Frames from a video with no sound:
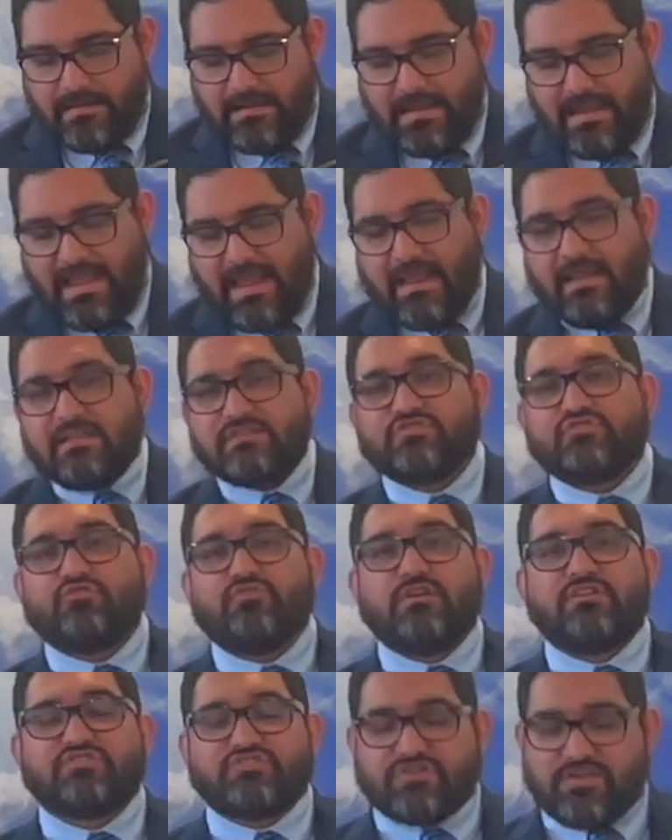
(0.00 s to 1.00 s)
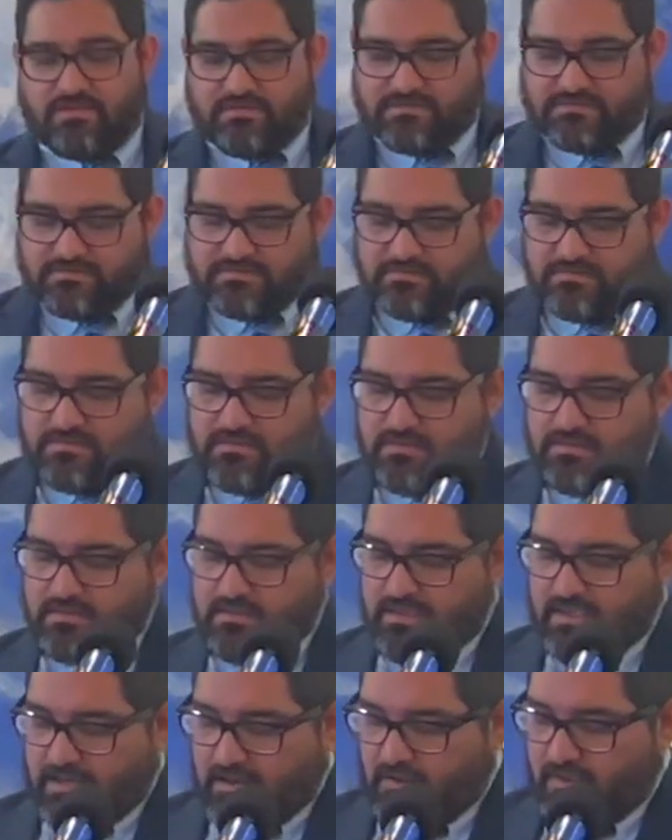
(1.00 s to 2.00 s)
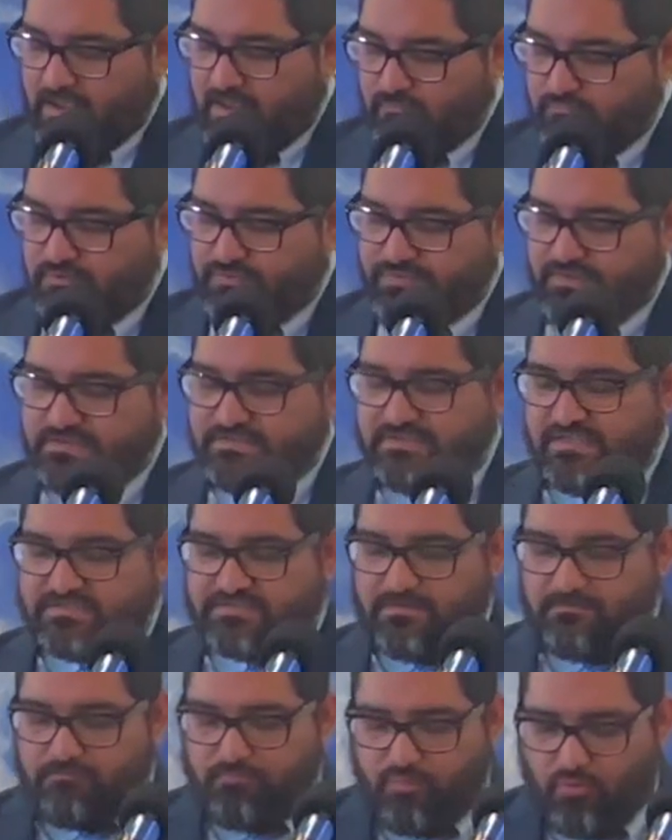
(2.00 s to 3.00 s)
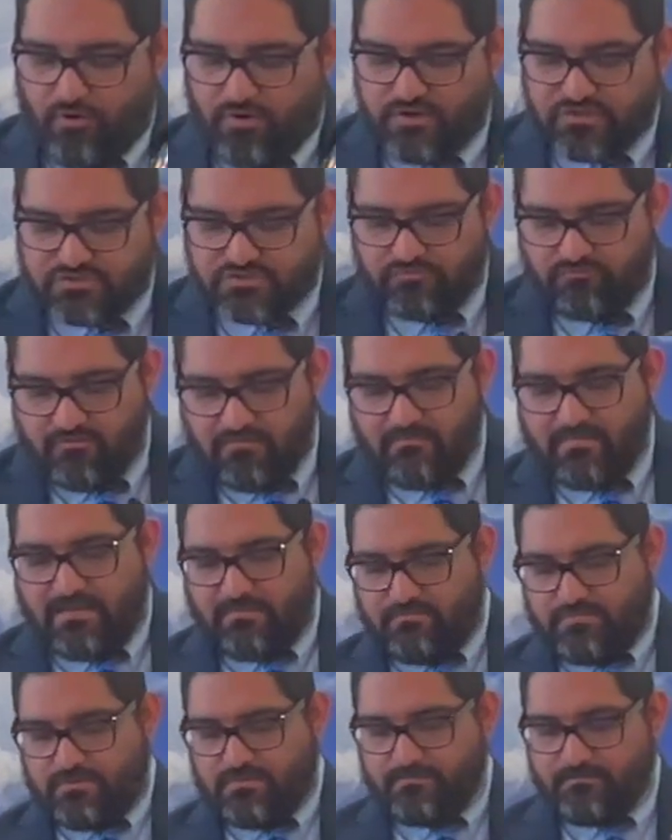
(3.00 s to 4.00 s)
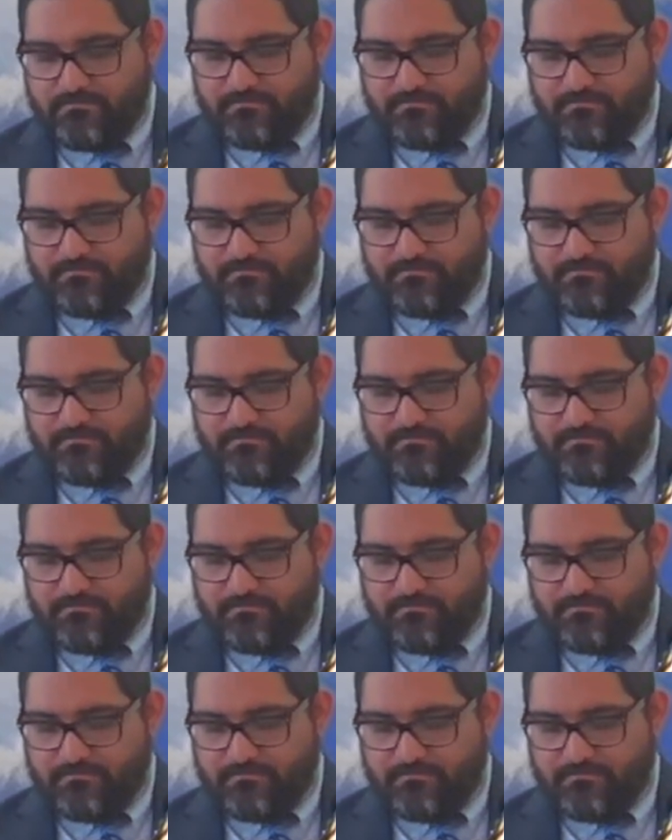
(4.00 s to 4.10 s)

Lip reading: And as Christians, and I'll end with this, it's important to remember